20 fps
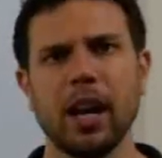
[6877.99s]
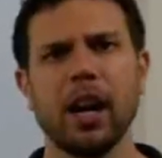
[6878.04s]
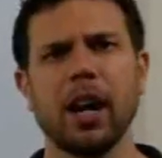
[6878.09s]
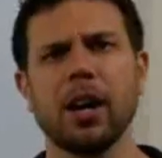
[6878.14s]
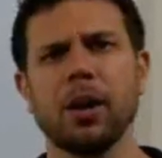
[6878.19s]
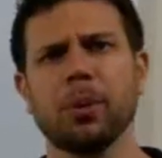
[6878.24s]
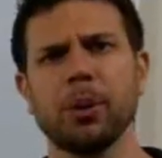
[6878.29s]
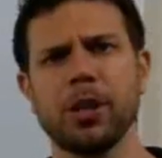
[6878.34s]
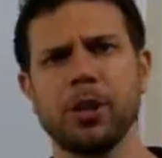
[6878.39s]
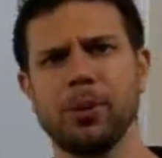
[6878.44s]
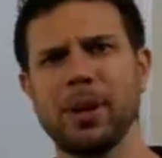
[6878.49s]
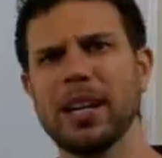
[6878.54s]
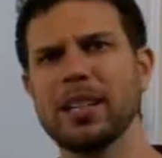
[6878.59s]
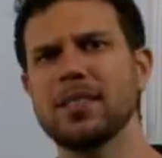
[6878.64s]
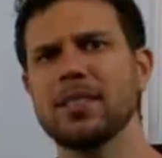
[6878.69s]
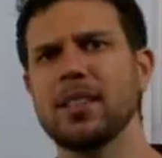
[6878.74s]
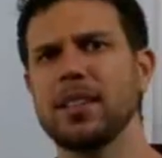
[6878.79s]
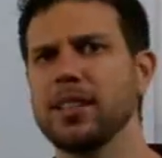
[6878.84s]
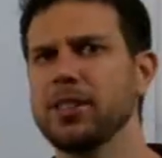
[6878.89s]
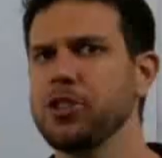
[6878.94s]
When you
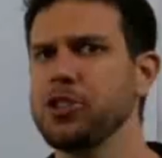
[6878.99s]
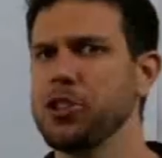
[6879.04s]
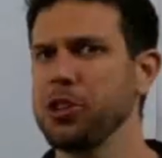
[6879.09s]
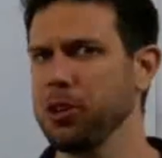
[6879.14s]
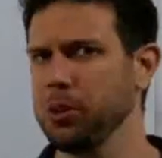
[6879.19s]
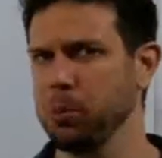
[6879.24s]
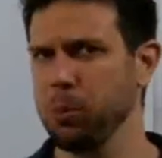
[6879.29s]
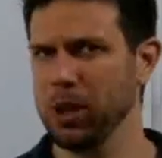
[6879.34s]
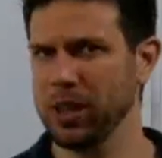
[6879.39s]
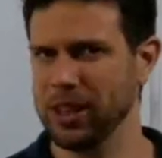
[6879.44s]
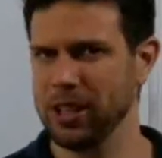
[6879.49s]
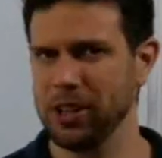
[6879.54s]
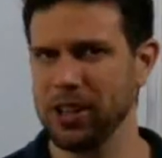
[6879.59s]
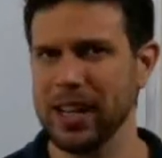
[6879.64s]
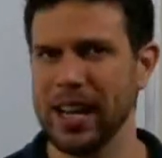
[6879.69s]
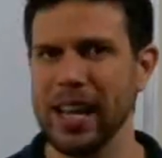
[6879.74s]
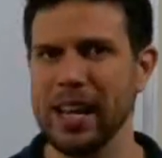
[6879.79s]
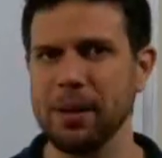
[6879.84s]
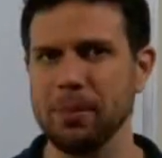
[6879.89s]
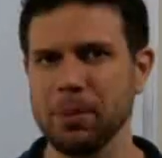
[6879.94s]
ask the insured what their
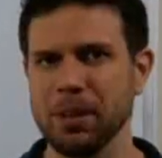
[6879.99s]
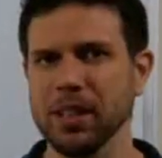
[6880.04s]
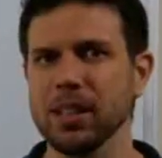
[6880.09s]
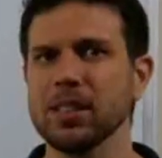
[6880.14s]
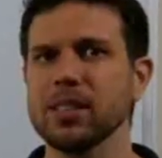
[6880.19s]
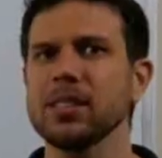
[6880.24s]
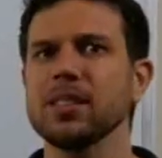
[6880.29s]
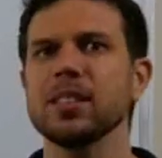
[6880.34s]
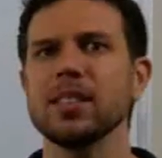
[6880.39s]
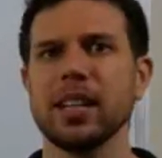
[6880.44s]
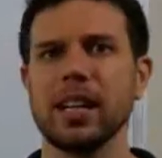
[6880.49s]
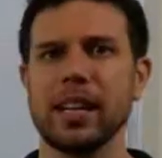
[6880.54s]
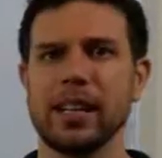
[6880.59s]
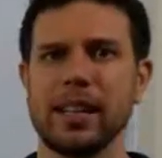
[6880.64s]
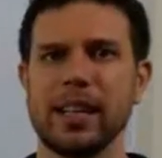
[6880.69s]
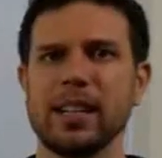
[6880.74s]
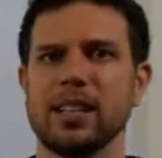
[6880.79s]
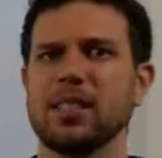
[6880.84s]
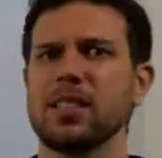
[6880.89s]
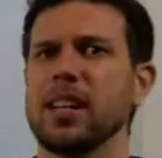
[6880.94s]
name is,
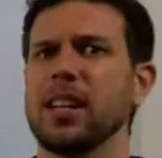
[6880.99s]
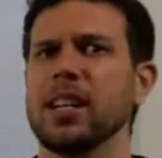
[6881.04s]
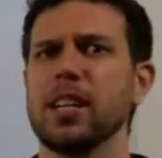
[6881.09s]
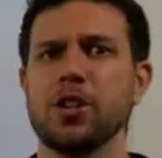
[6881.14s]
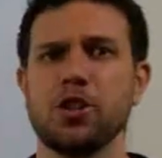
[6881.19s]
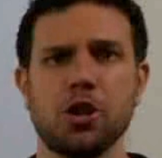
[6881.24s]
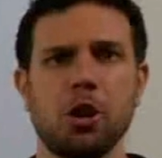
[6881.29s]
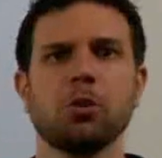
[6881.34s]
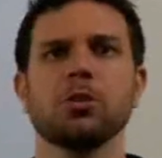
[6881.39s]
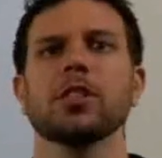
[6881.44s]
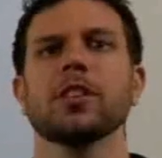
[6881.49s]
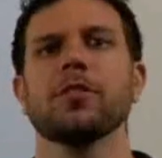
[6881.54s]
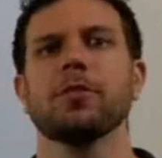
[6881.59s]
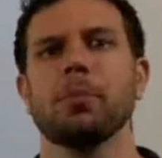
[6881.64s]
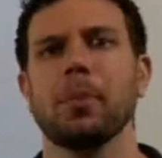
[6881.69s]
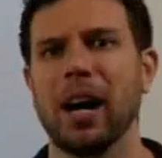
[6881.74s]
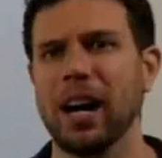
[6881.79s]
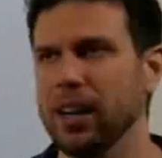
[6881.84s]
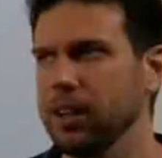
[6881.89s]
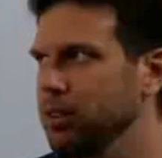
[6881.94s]
and they say Joseph
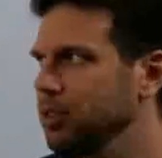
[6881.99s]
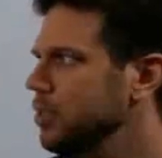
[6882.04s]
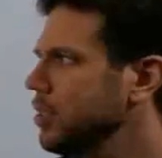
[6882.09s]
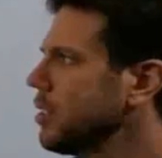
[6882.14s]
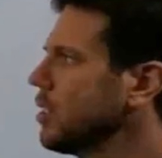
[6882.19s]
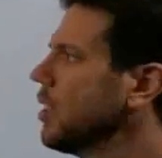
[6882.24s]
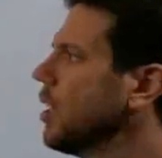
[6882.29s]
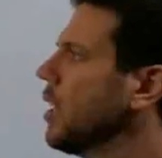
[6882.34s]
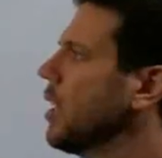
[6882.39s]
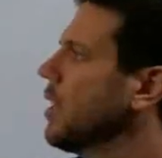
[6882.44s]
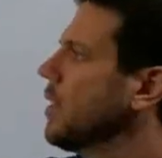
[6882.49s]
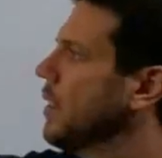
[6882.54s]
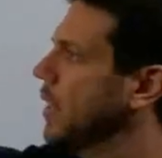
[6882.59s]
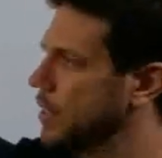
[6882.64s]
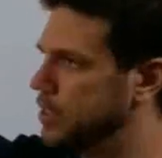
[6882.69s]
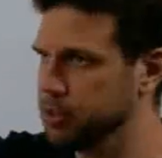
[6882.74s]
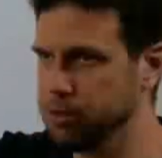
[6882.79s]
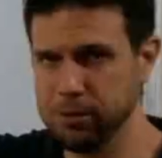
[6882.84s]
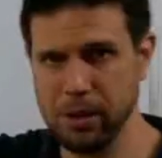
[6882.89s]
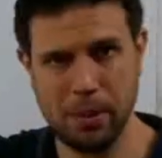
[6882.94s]
Miles,
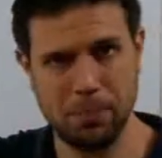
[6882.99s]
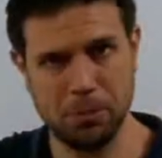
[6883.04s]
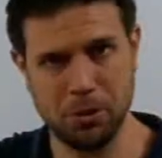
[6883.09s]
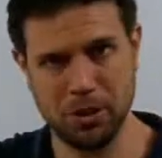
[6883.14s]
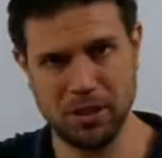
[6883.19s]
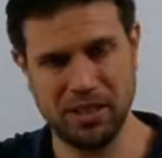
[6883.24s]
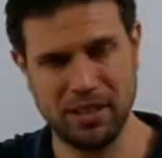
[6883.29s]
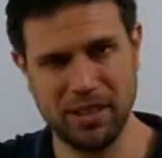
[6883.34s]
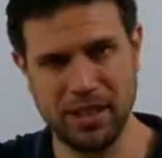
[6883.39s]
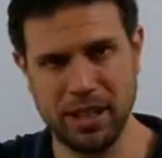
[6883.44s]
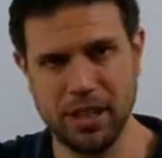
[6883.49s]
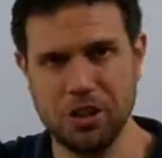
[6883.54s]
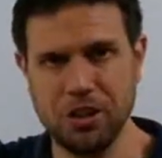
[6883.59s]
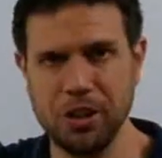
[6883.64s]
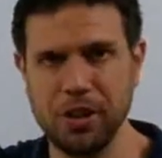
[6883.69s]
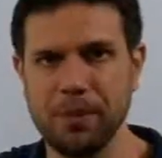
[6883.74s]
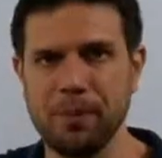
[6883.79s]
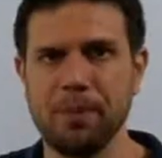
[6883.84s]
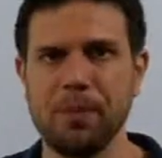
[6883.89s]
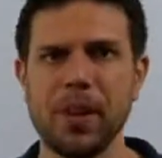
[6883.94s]
that's a
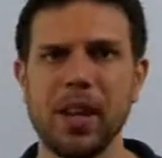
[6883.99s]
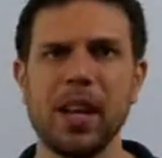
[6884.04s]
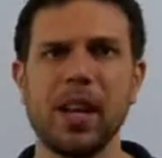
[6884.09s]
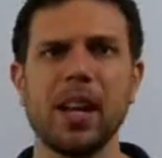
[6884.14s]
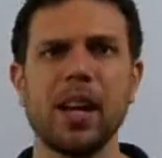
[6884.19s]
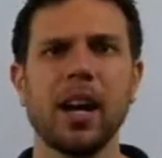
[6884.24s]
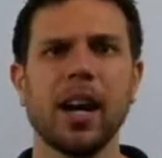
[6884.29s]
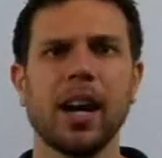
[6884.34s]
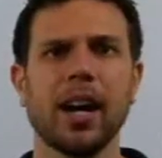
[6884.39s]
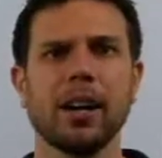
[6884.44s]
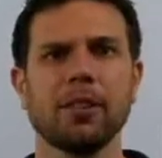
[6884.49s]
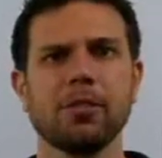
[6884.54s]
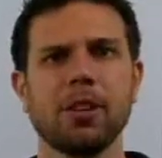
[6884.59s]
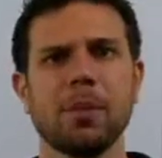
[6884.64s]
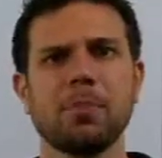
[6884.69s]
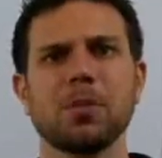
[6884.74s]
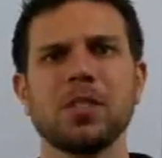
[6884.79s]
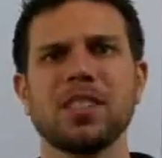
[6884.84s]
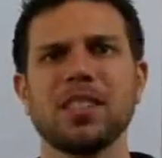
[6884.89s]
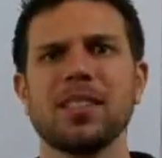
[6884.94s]
representation.
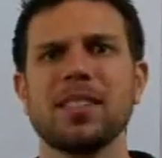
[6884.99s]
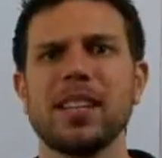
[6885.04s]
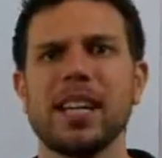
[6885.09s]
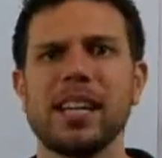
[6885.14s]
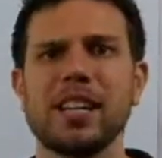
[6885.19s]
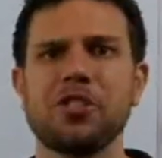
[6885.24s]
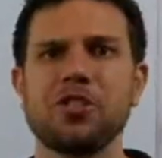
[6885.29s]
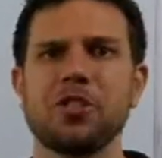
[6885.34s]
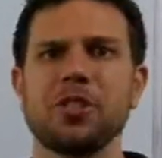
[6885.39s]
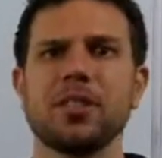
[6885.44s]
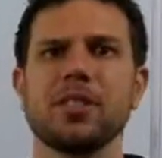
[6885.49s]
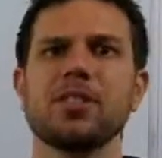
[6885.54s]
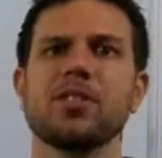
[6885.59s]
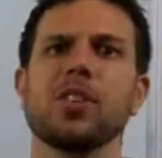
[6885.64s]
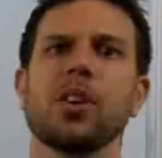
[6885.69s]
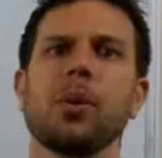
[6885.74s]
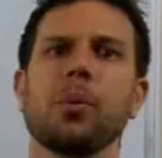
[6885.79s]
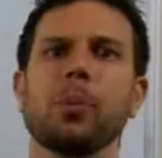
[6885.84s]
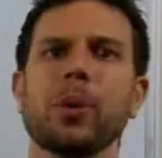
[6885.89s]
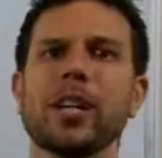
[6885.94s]
Representations
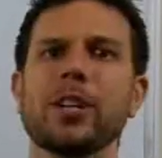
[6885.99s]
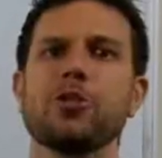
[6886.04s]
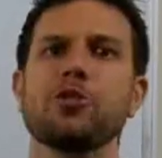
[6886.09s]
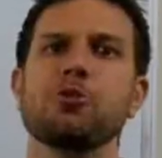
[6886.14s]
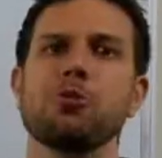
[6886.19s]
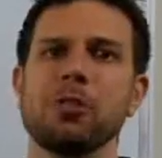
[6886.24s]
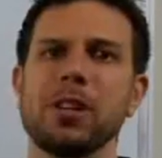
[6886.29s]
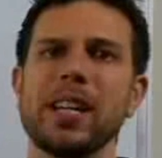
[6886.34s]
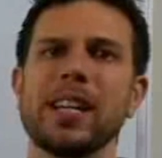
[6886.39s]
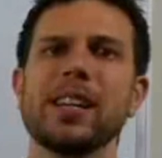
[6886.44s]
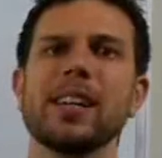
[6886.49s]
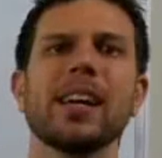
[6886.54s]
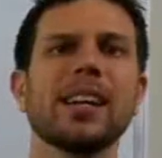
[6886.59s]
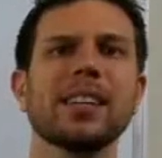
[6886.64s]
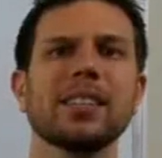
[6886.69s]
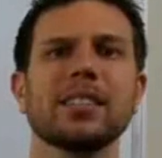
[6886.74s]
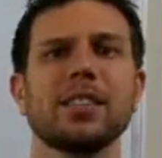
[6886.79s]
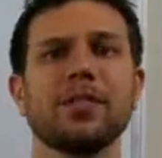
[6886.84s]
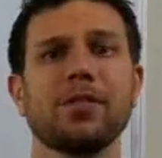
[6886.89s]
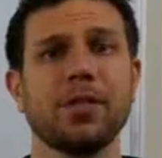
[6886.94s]
we treat
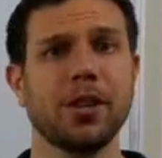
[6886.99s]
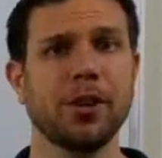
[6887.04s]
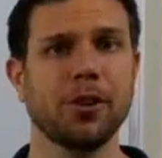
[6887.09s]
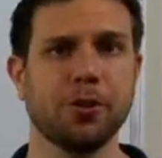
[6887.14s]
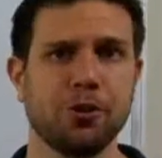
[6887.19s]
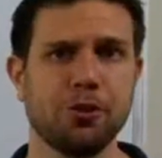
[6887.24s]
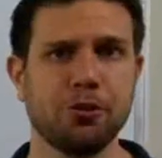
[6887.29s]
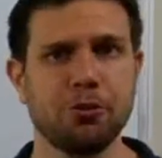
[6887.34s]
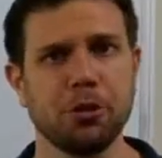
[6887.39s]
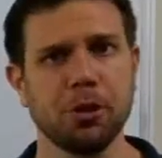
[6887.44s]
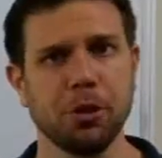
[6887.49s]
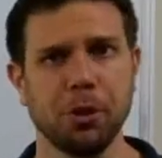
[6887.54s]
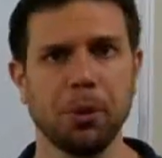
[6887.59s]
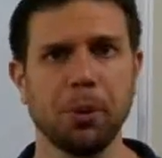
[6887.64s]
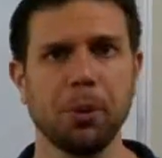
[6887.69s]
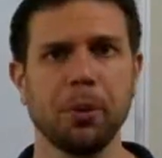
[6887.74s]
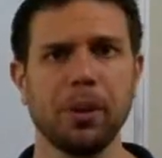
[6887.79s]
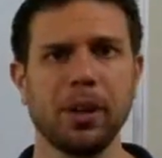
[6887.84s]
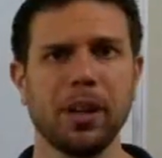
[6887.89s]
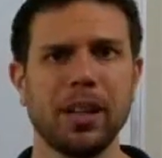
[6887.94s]
as if they're
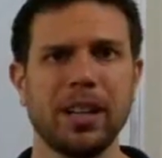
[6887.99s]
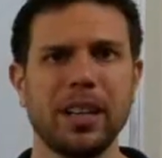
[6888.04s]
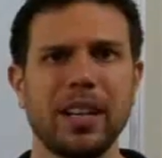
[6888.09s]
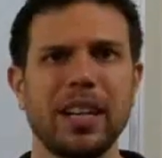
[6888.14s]
true,